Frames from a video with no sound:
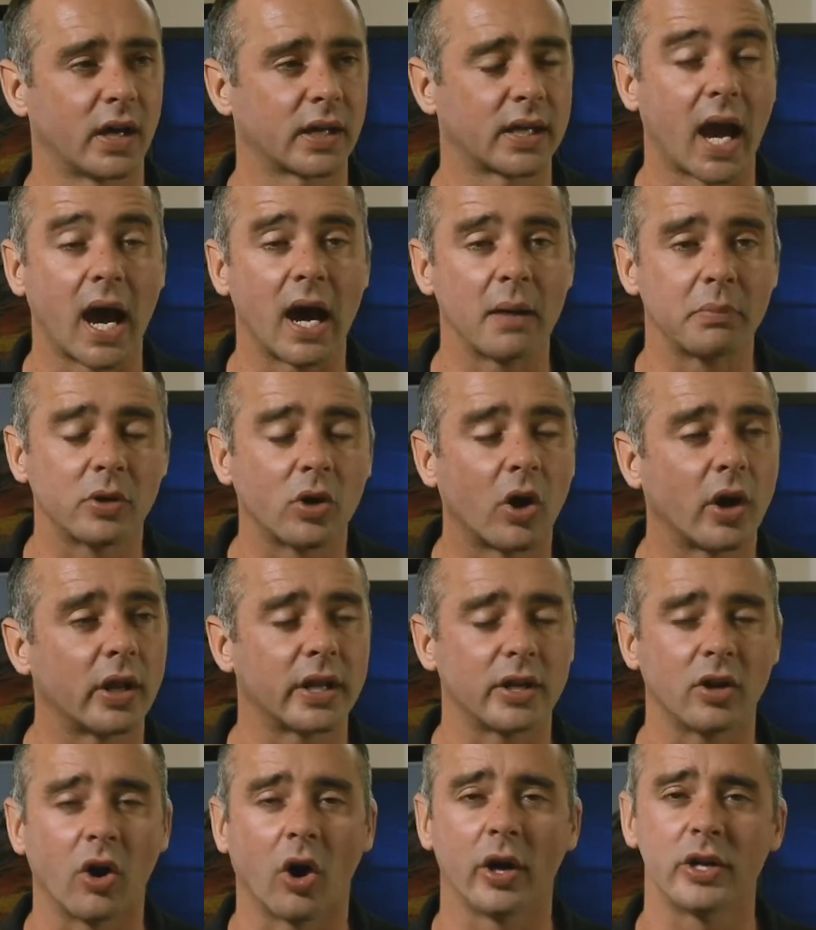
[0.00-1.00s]
Carbonite
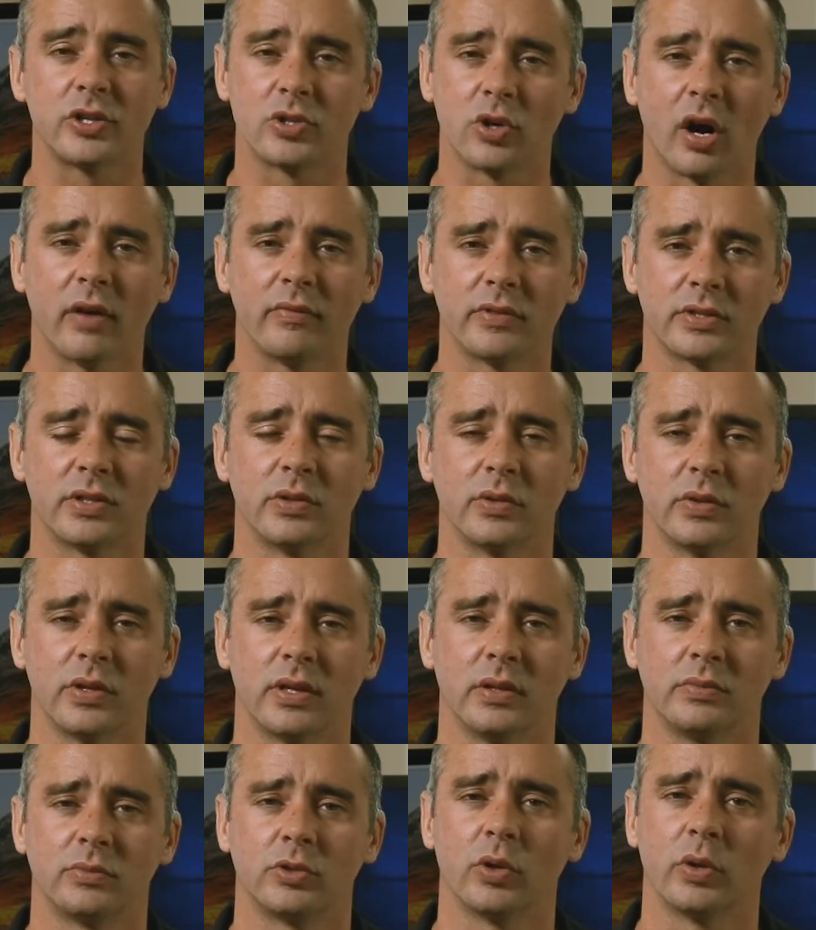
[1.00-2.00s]
and iDrive are two
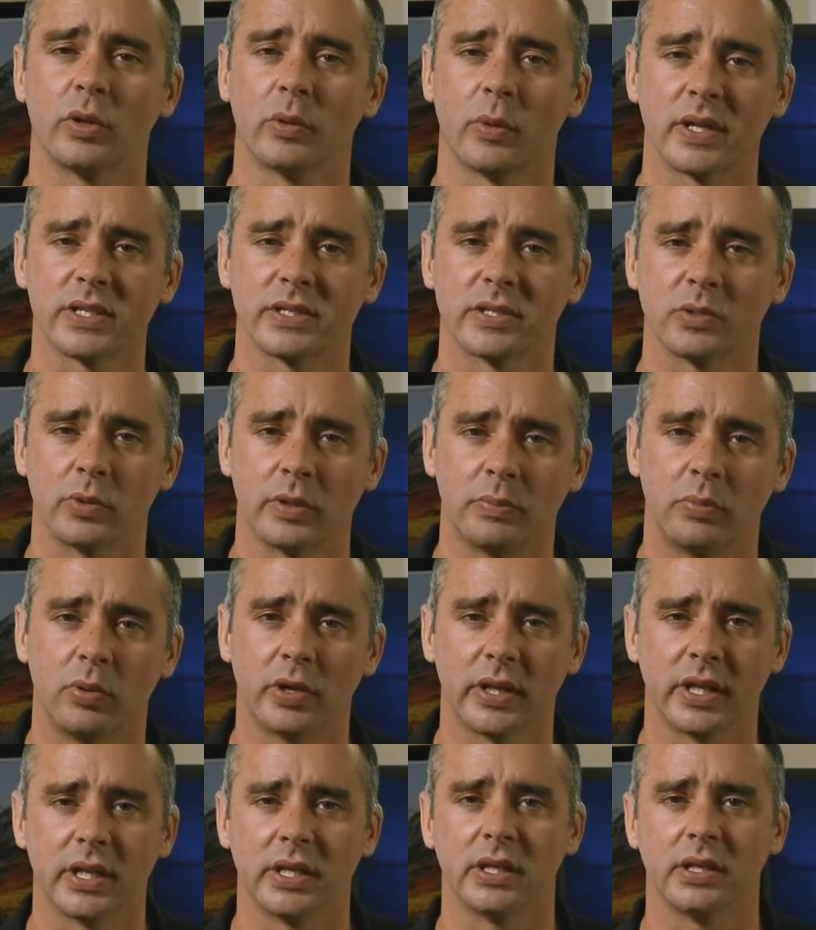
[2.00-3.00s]
of the ones that we
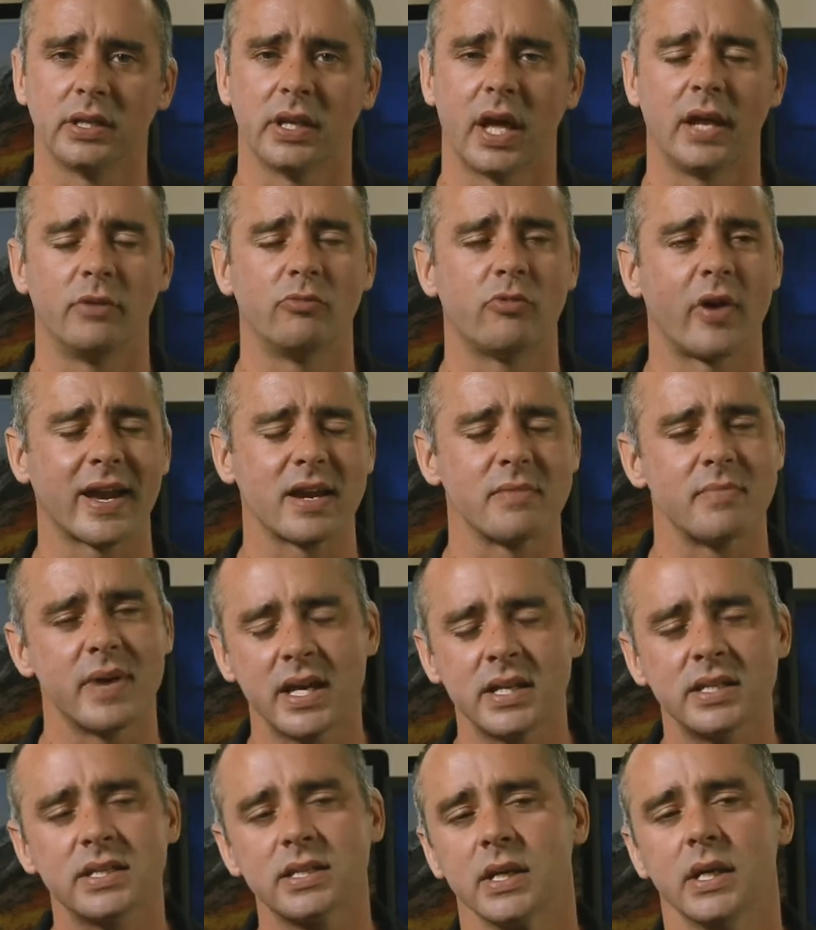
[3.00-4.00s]
put in and
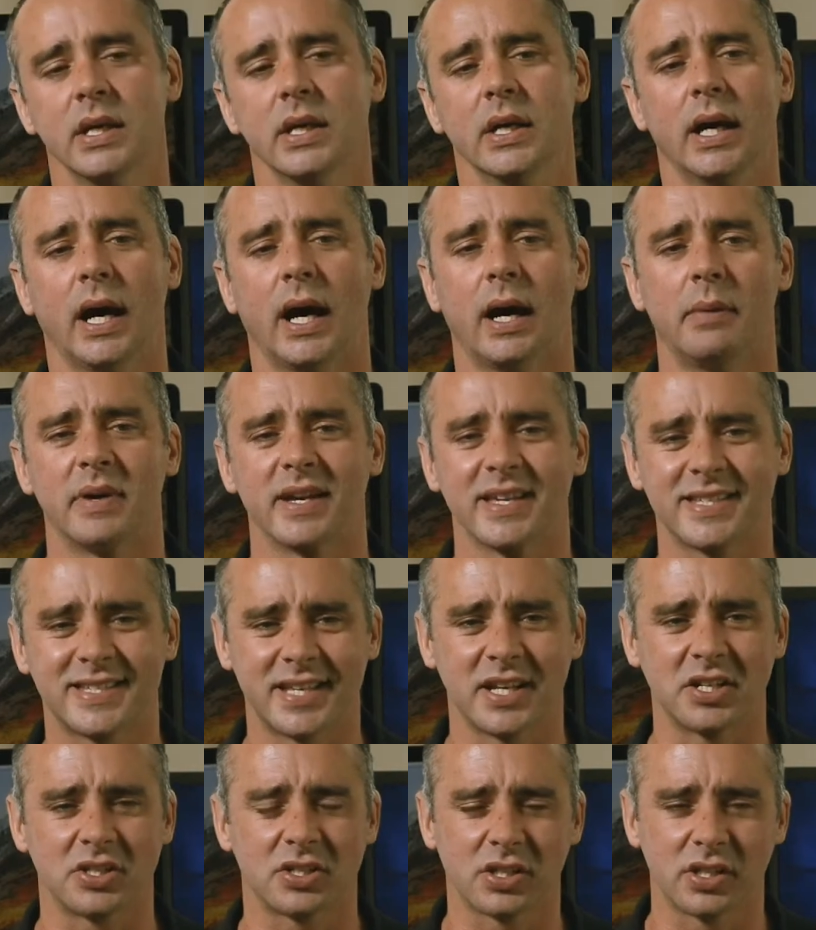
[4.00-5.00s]
recommend.
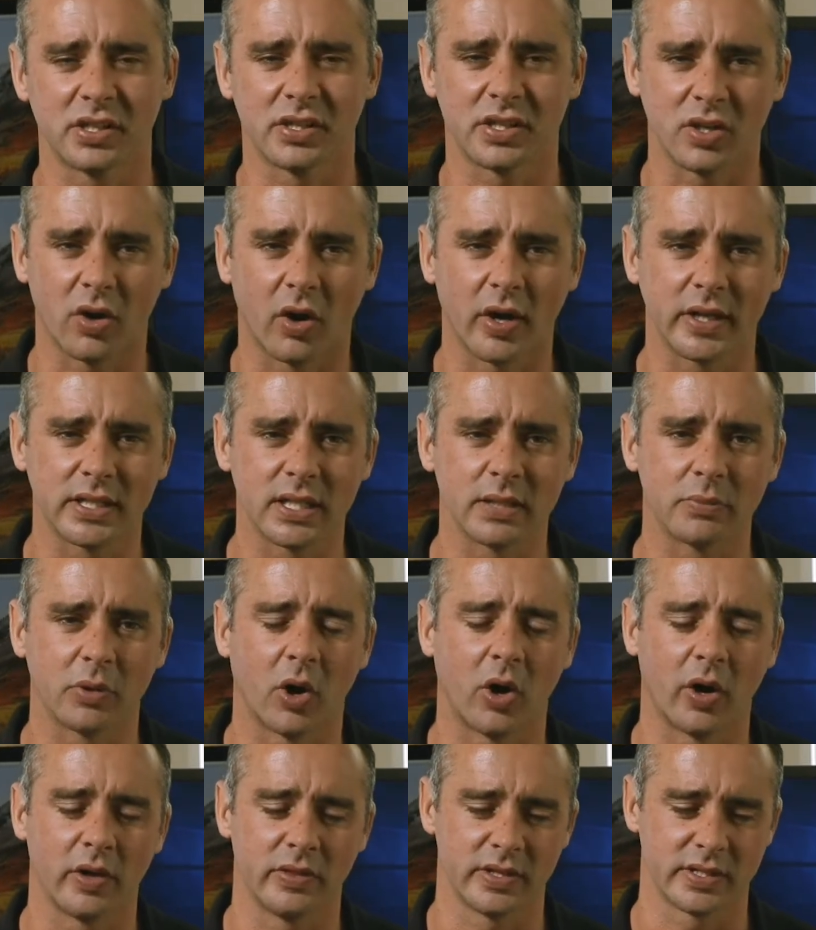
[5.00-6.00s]
Essentially, the idea
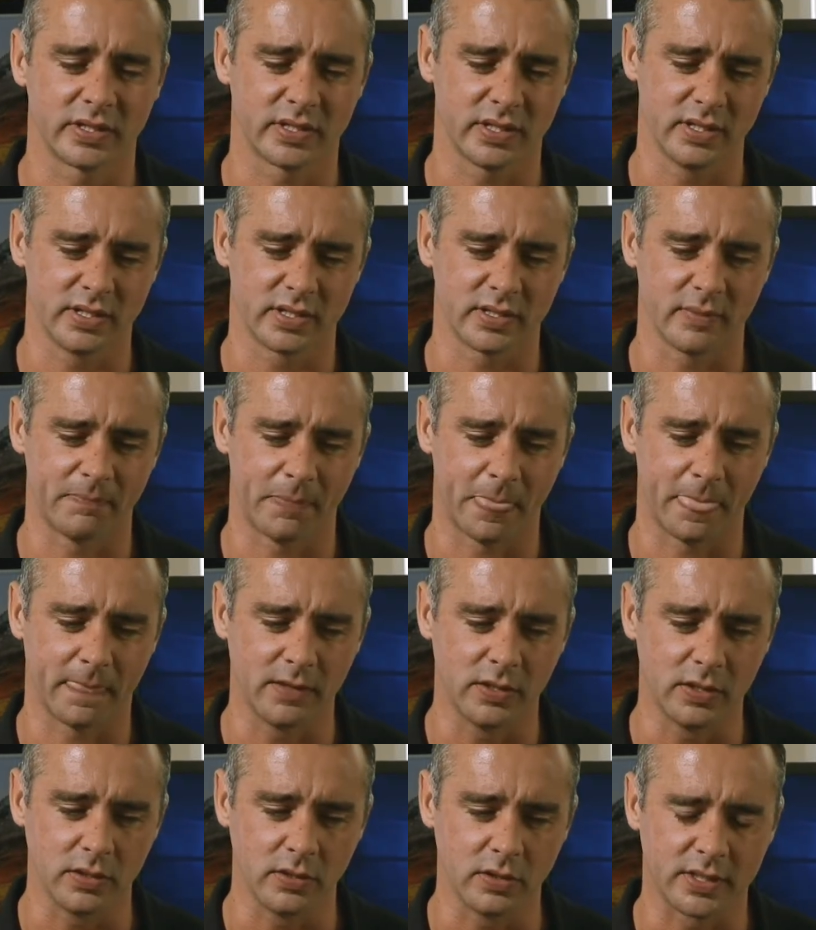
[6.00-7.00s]
behind this is
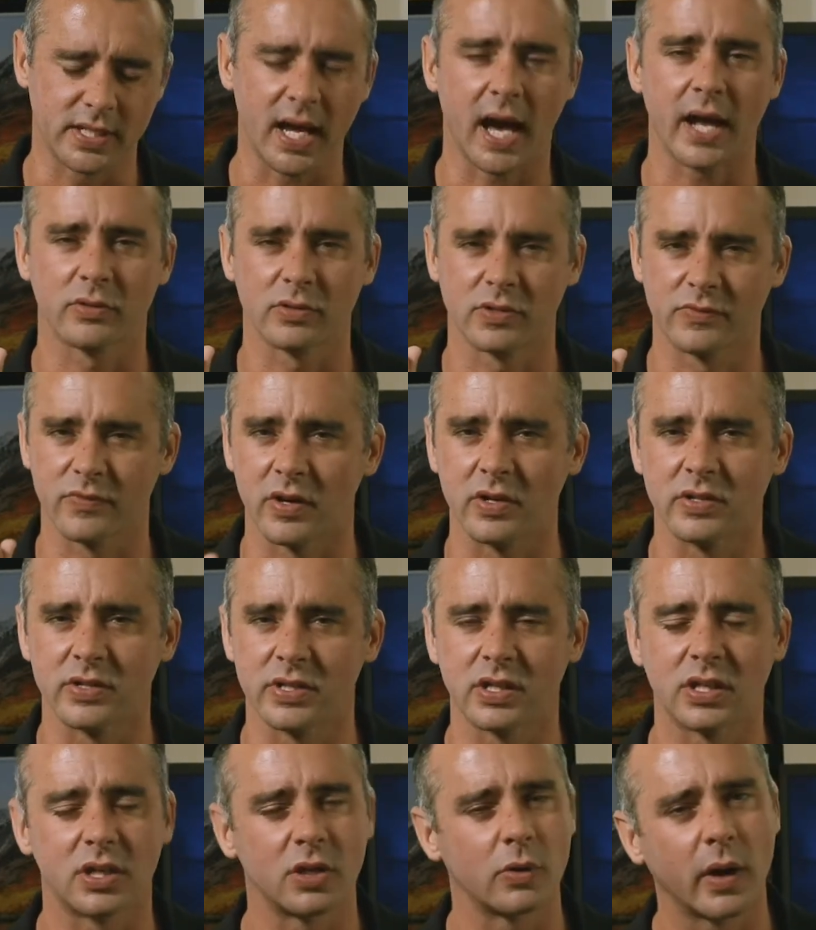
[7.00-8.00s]
your data is very
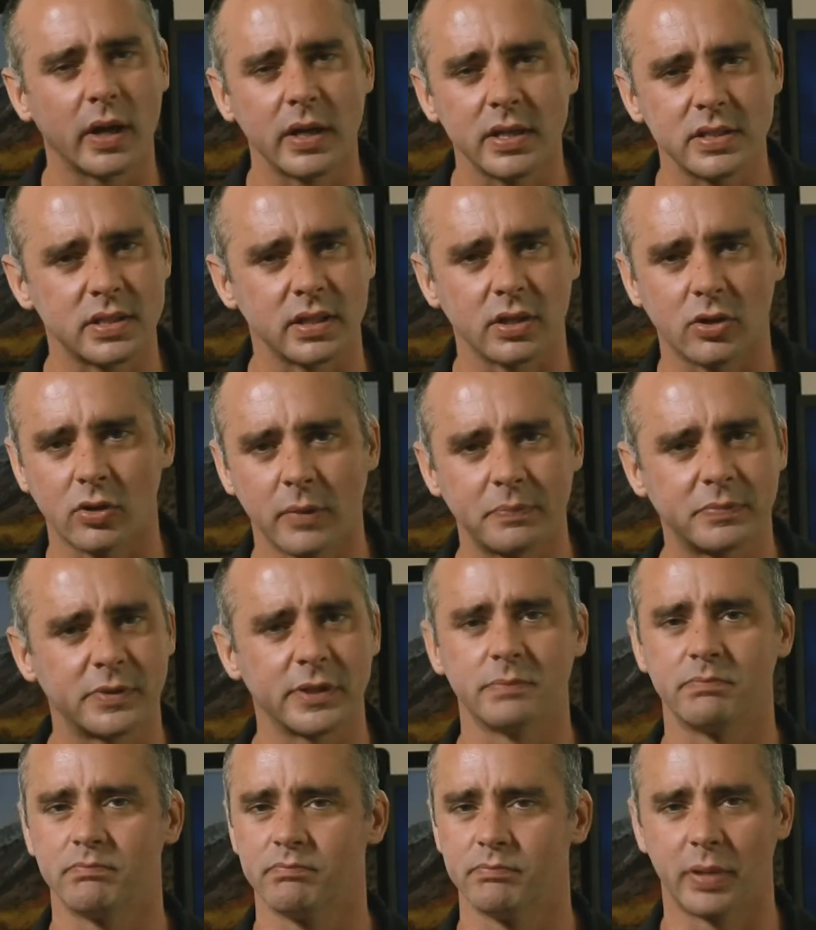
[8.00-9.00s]
secure, it's
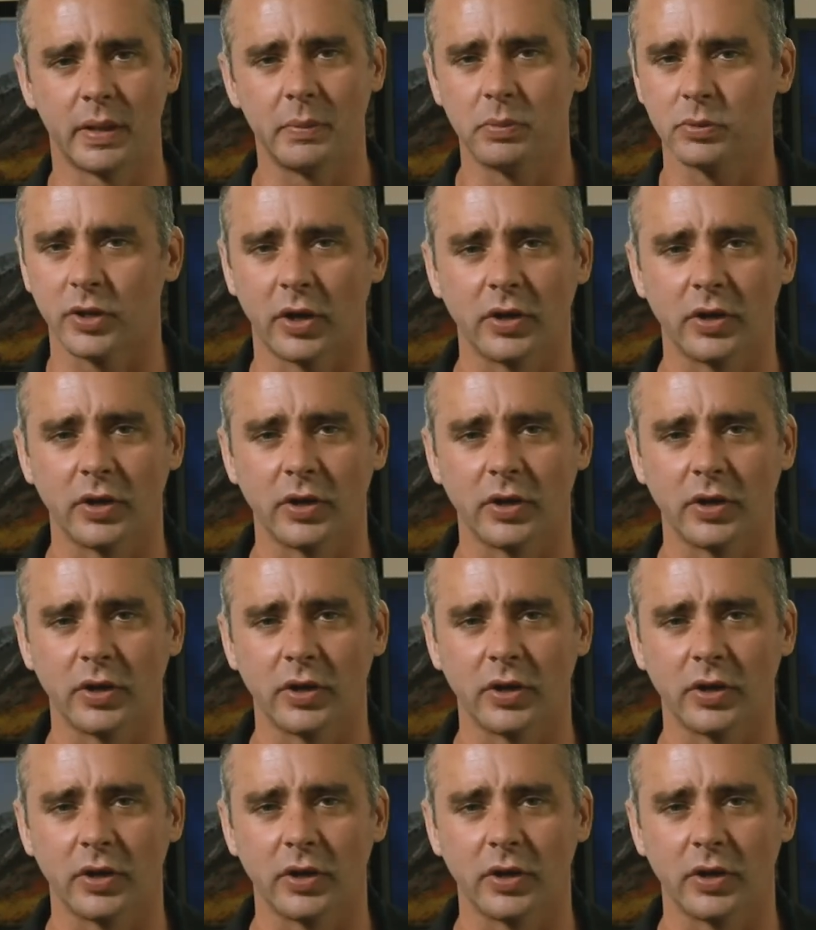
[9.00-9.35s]
encrypted, people